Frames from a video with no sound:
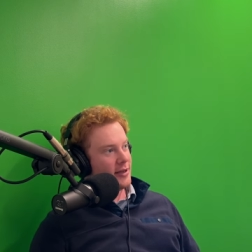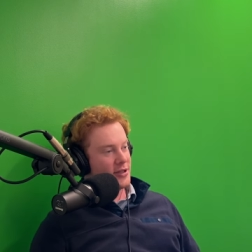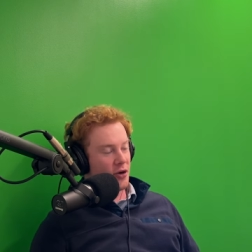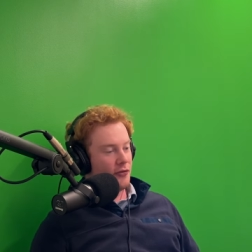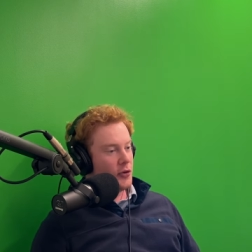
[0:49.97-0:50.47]

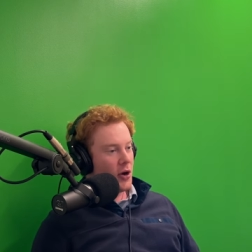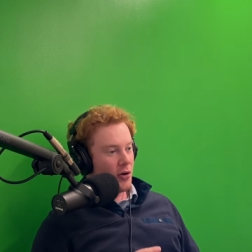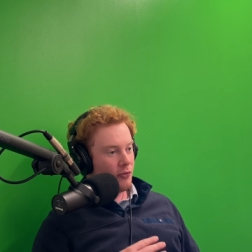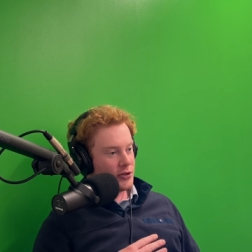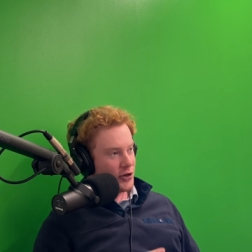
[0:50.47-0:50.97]
So if you go to
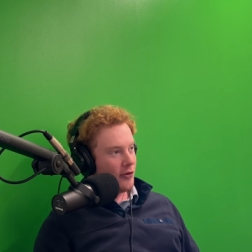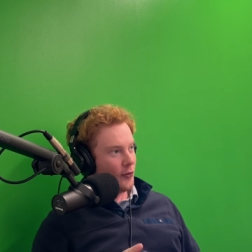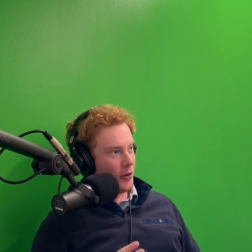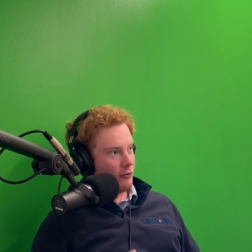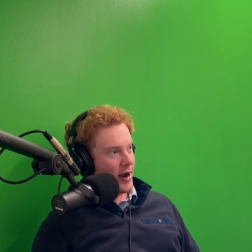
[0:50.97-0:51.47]
reserve
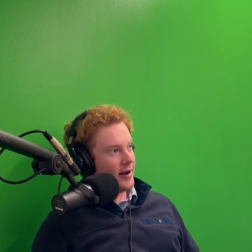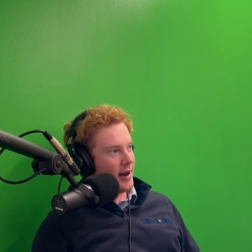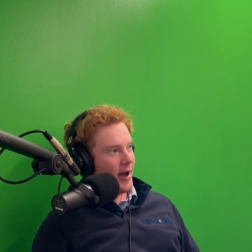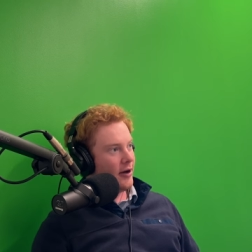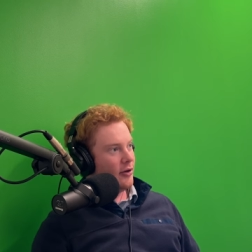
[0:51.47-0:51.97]
one right
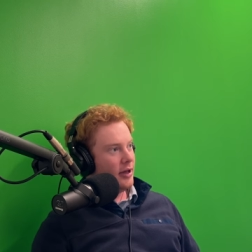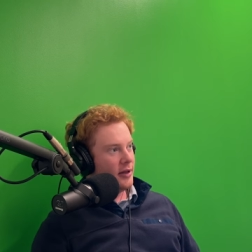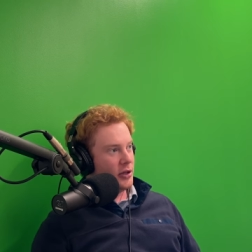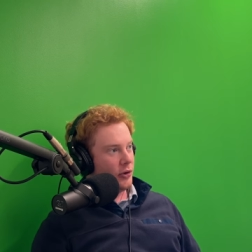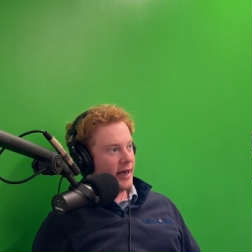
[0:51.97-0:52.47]
now,
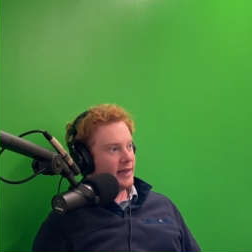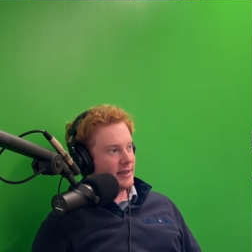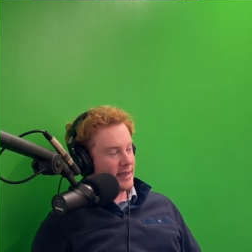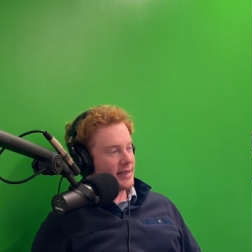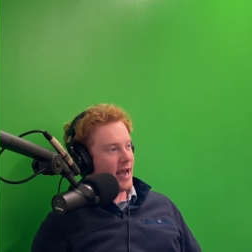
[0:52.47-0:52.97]
you'll get a
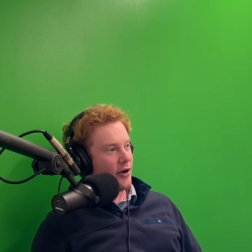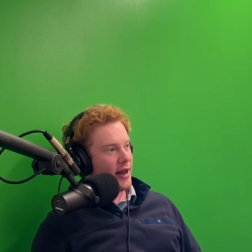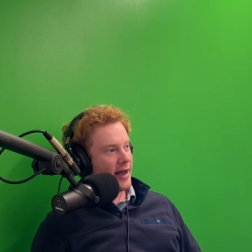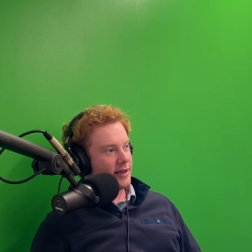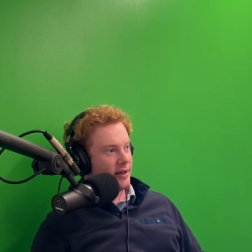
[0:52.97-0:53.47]
discount
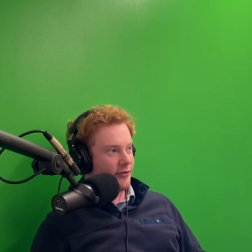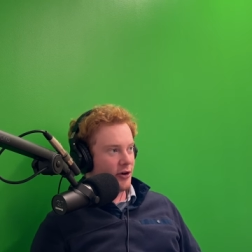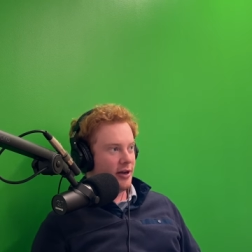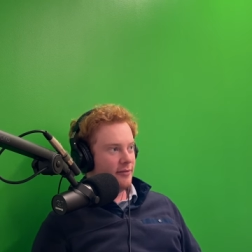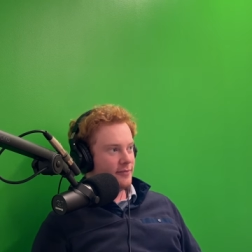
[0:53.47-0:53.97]
at delivery.